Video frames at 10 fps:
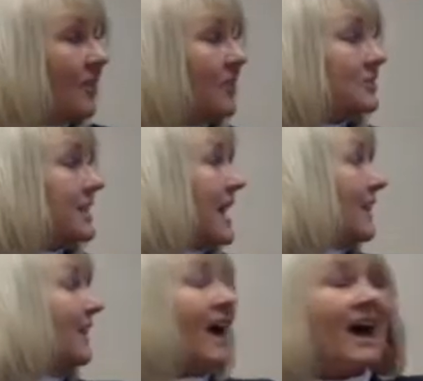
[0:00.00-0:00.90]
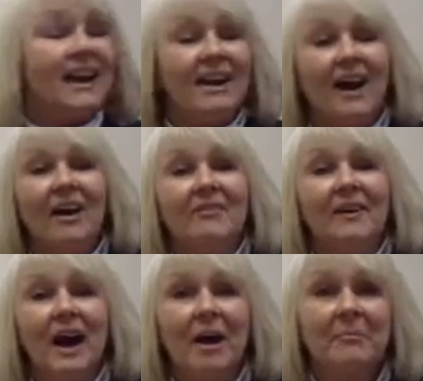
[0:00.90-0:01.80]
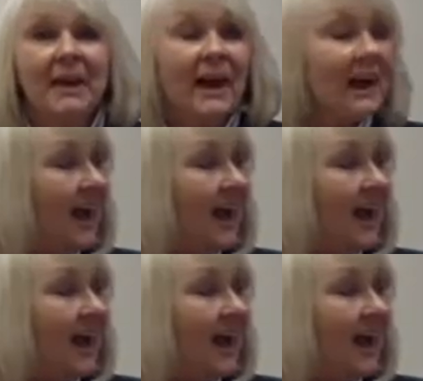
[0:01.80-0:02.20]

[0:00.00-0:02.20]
there's a lot of a